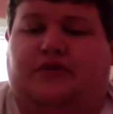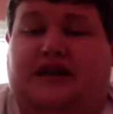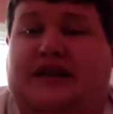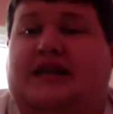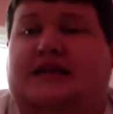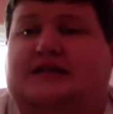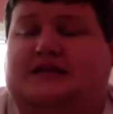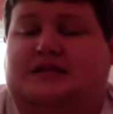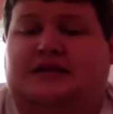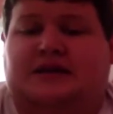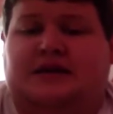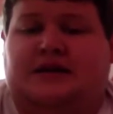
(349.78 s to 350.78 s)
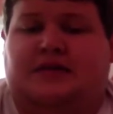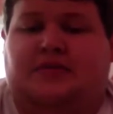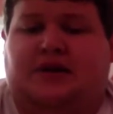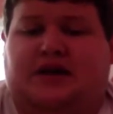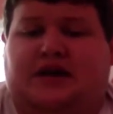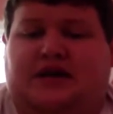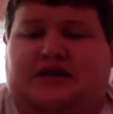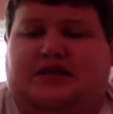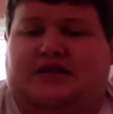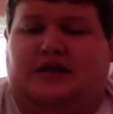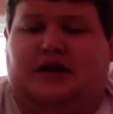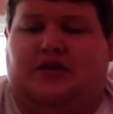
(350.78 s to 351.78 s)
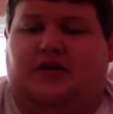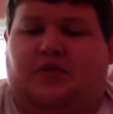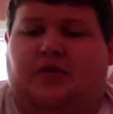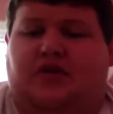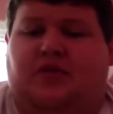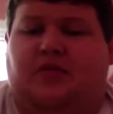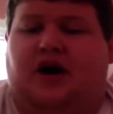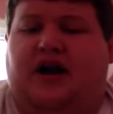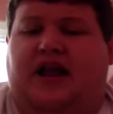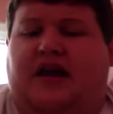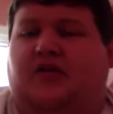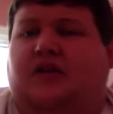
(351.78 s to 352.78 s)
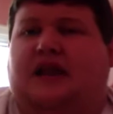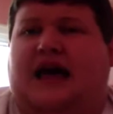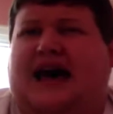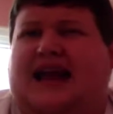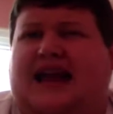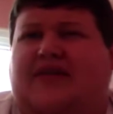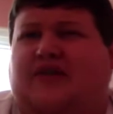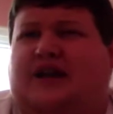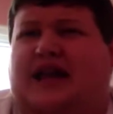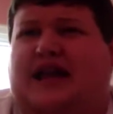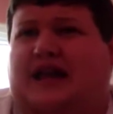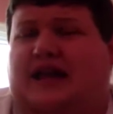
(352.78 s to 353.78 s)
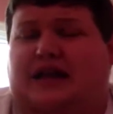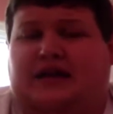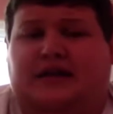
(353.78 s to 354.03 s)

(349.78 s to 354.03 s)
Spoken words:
needs, because they're putting their body out on the line every day